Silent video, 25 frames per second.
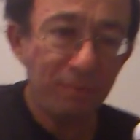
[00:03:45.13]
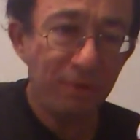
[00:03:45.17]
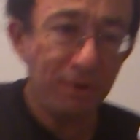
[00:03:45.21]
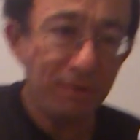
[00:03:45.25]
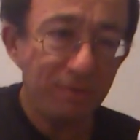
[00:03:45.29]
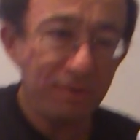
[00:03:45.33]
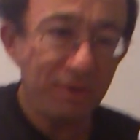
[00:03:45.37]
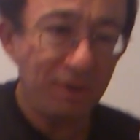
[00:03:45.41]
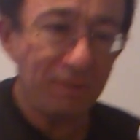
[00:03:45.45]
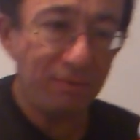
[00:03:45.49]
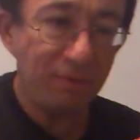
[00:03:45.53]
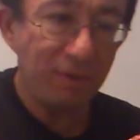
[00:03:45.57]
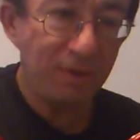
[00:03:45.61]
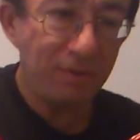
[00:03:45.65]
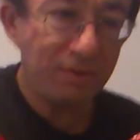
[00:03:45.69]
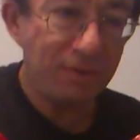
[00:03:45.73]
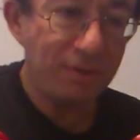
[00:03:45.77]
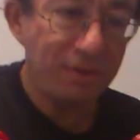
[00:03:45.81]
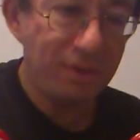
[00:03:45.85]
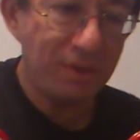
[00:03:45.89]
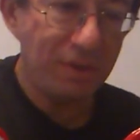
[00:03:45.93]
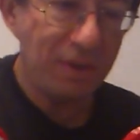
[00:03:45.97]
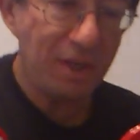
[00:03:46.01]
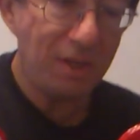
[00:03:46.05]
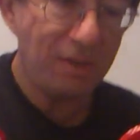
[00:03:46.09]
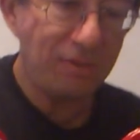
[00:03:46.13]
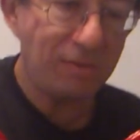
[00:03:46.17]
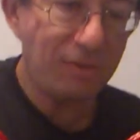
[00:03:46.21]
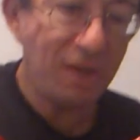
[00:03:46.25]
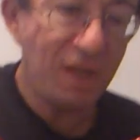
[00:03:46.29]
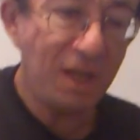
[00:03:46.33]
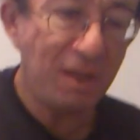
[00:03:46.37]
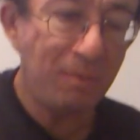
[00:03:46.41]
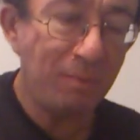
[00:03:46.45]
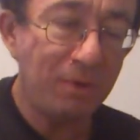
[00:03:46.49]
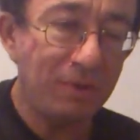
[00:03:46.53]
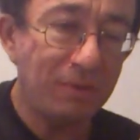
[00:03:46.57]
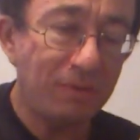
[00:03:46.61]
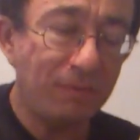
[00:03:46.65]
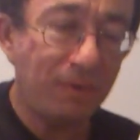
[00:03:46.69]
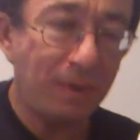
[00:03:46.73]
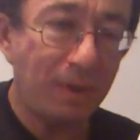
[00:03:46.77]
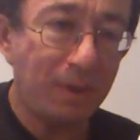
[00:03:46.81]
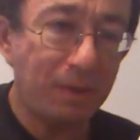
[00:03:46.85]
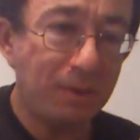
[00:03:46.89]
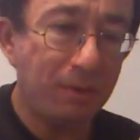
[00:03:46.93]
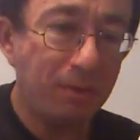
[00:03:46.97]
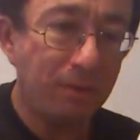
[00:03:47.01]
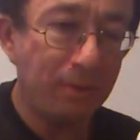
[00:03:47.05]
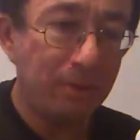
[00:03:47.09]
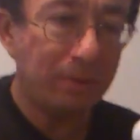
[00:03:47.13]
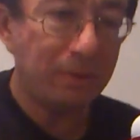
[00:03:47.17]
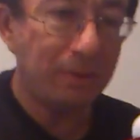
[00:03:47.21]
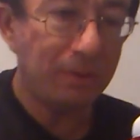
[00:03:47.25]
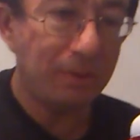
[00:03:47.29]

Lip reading: of the Avengers, and his name is Falcon.